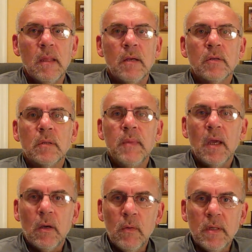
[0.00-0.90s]
Then there's going to be
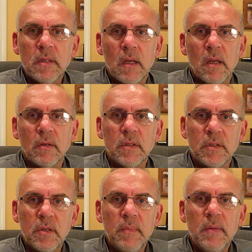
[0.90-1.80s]
a quiz on those. It
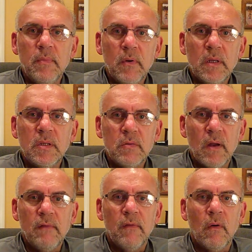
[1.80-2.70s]
should be pretty
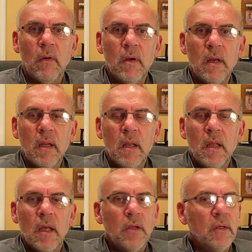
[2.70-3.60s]
straightforward.
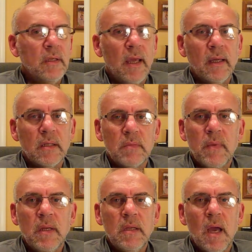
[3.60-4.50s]
You can take it as
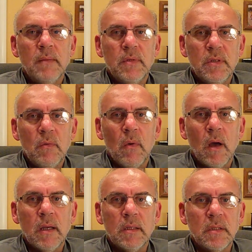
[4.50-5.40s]
many times as you
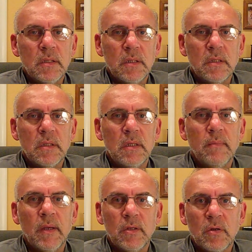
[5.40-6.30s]
want. It's just to
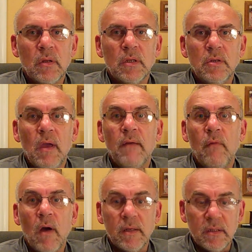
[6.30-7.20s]
make sure that you have
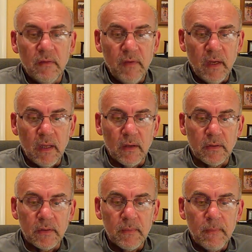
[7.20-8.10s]
watched the
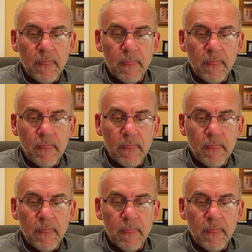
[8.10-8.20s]
videos.